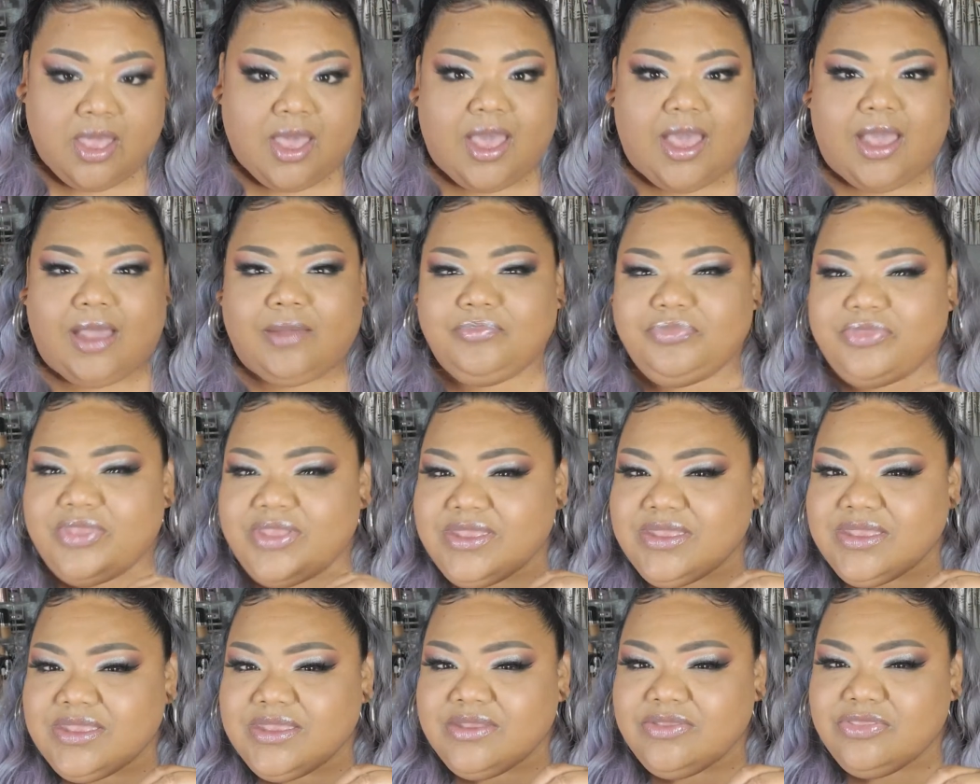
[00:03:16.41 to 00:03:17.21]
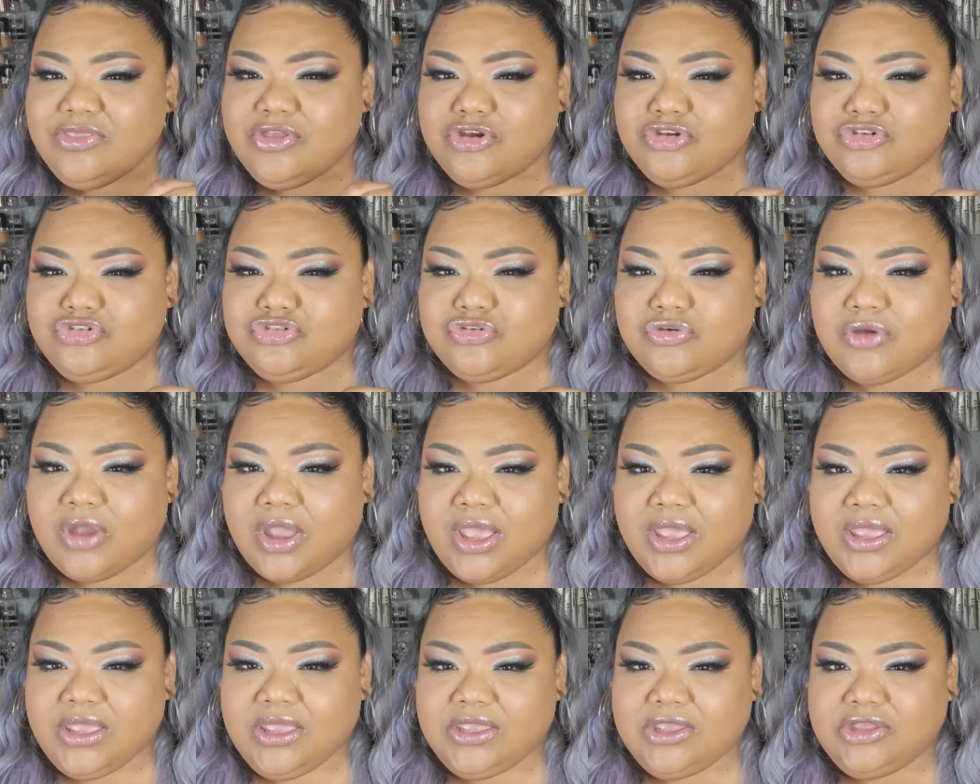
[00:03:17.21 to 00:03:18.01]
I'm thinking they're
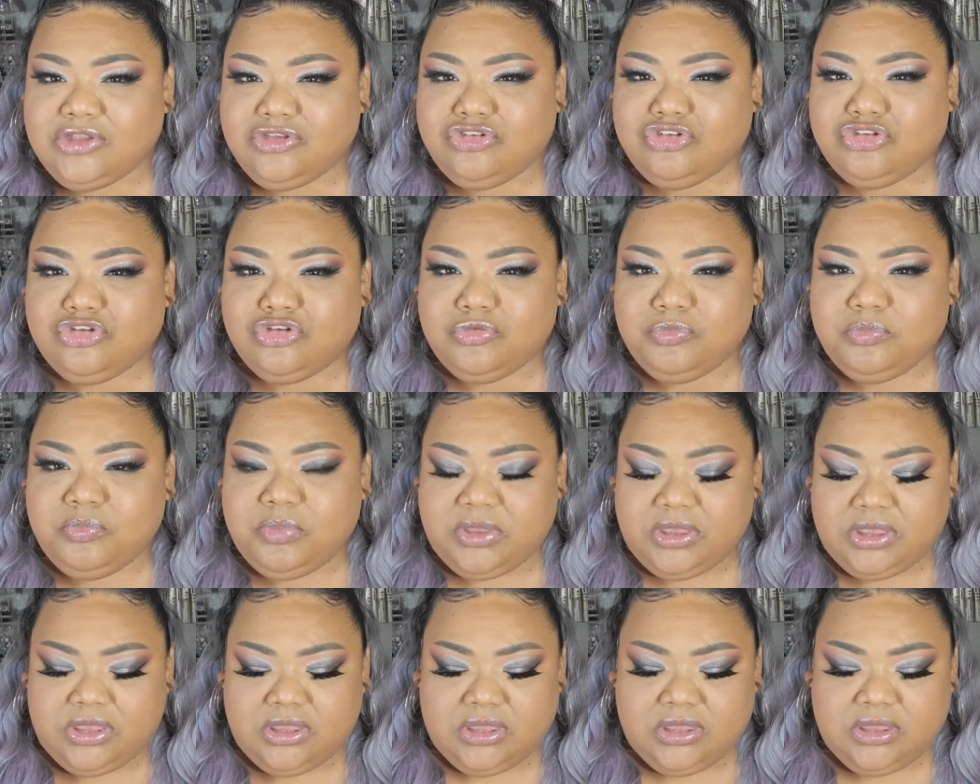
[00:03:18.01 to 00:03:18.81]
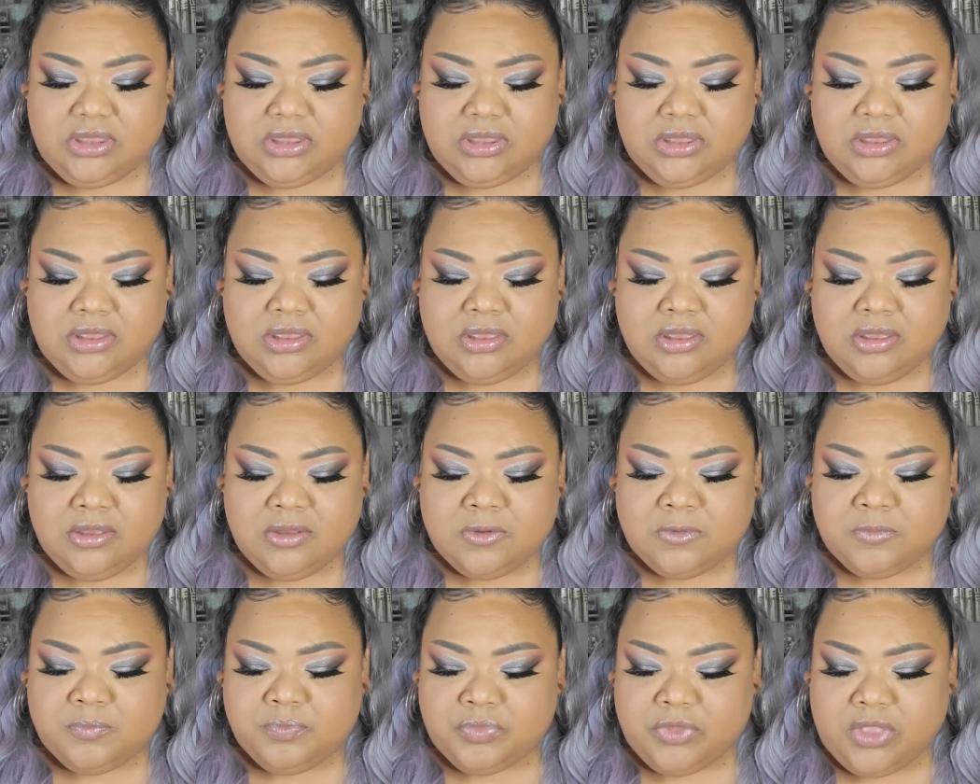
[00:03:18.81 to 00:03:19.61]
trying to be
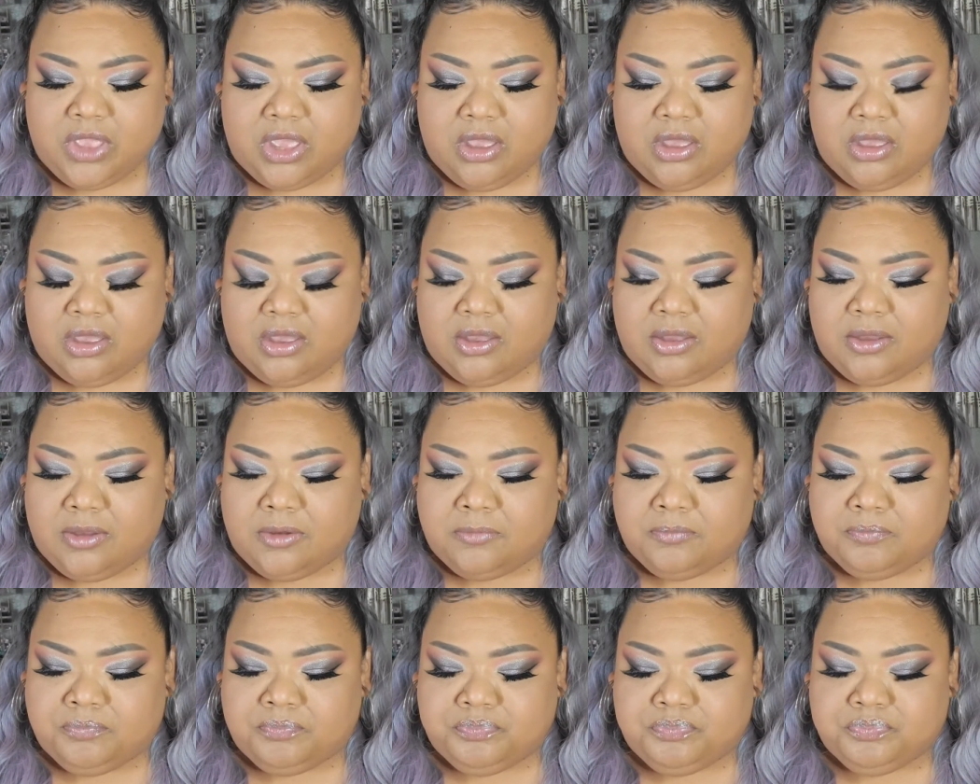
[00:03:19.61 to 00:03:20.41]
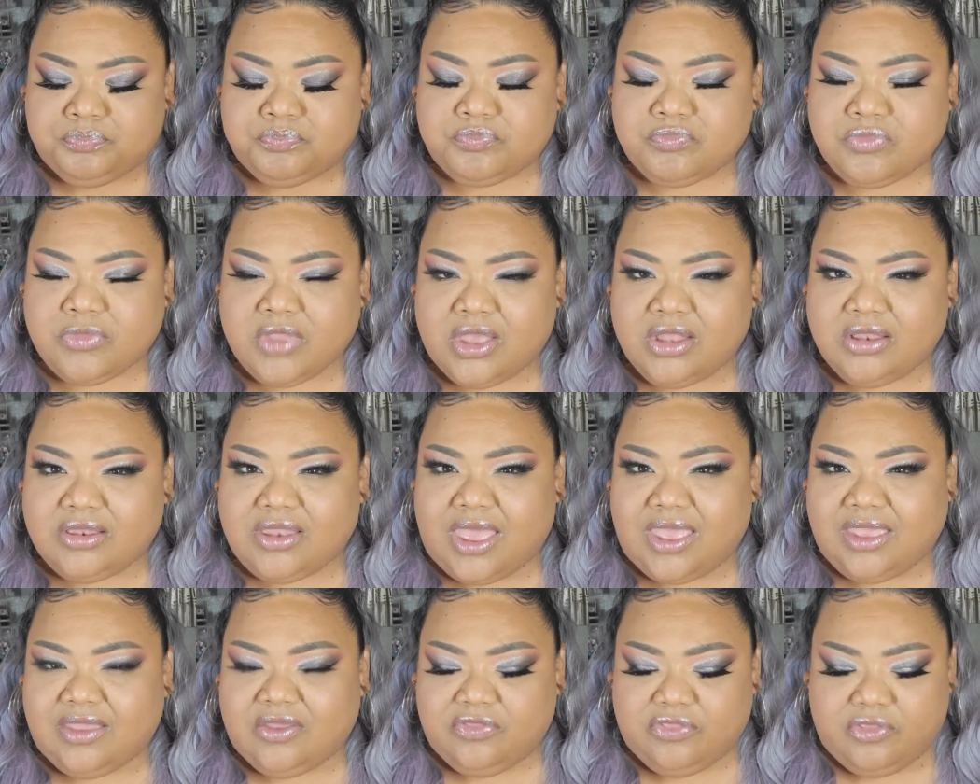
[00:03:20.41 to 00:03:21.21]
um,
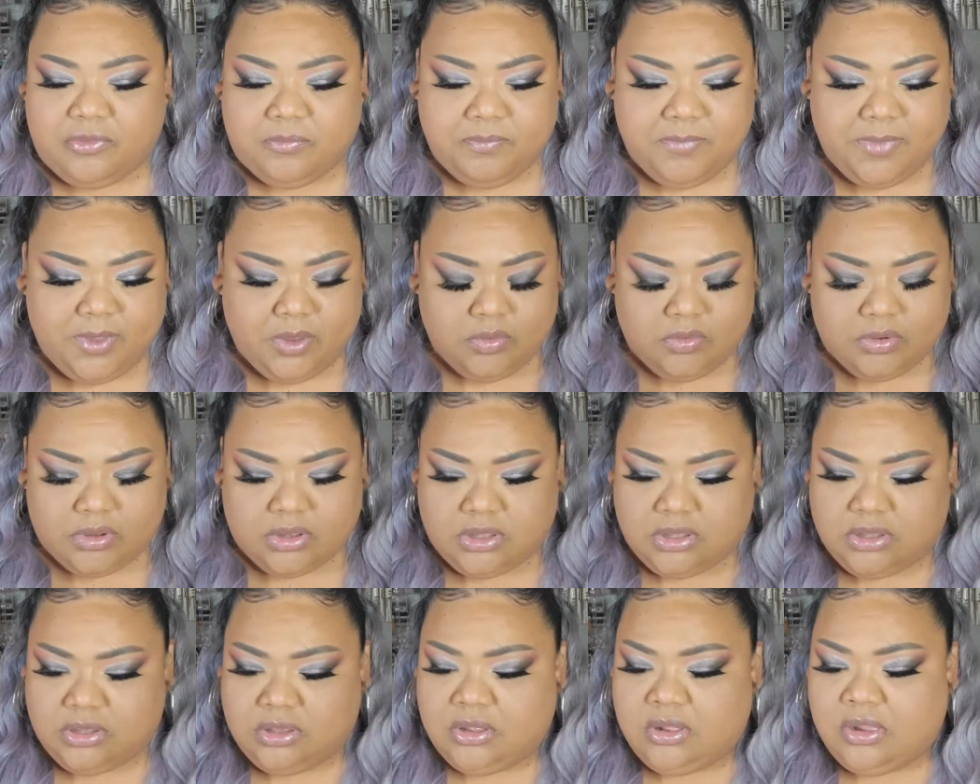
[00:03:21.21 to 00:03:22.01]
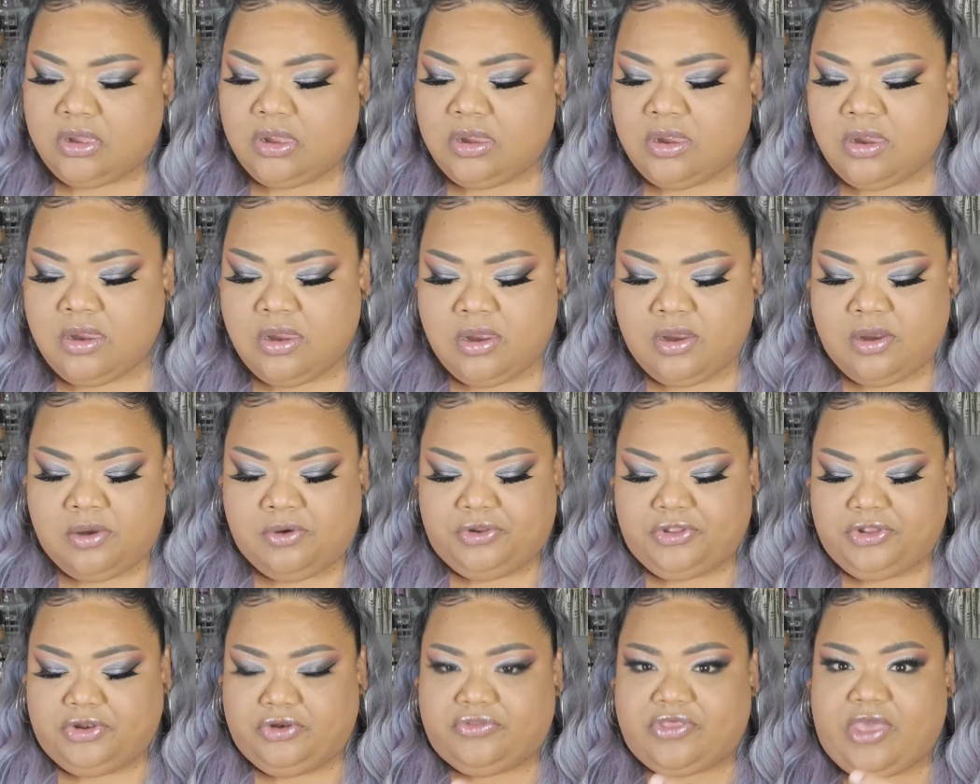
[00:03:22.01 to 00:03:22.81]
like the milk,
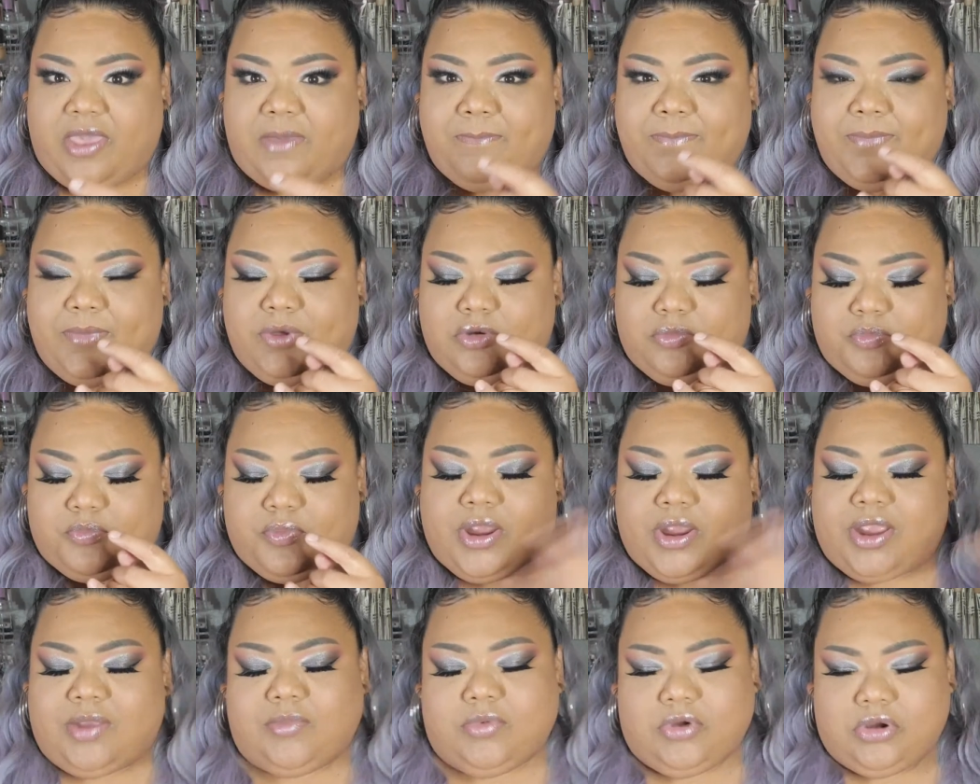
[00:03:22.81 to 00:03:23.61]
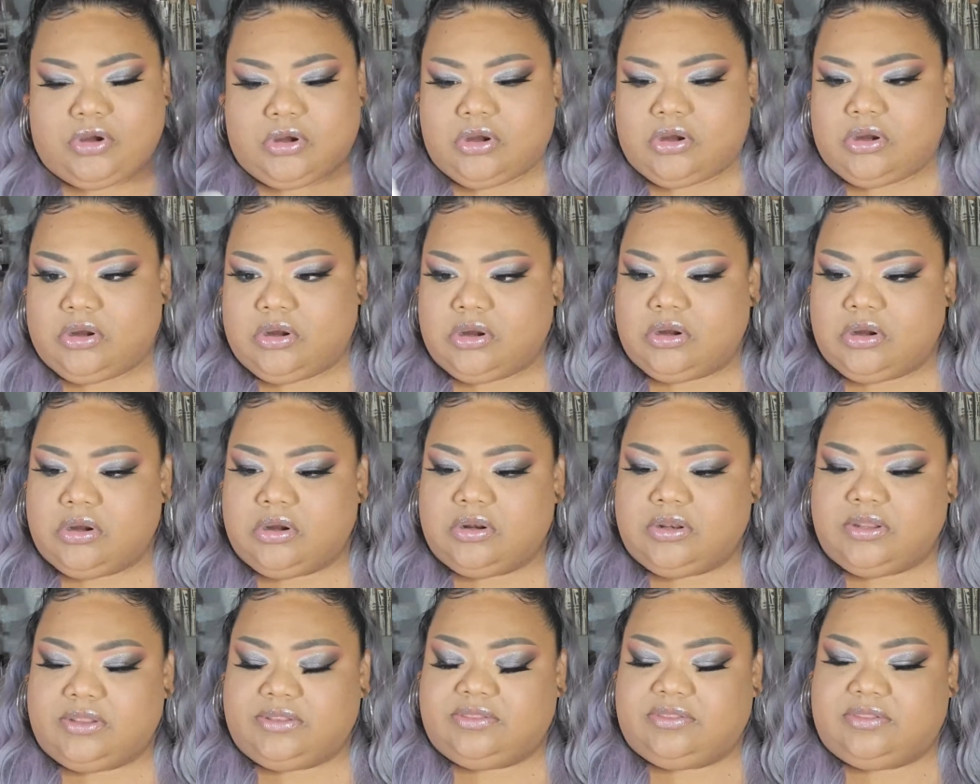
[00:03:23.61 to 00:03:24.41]
you know that milk primer?
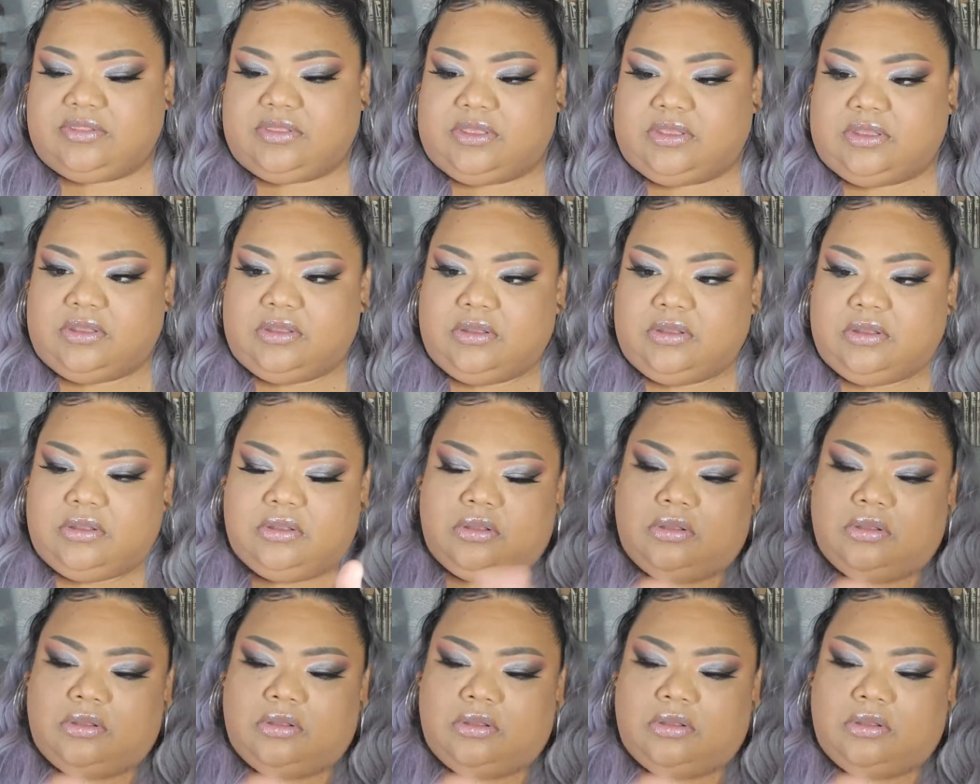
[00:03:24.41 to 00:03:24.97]
Let's see.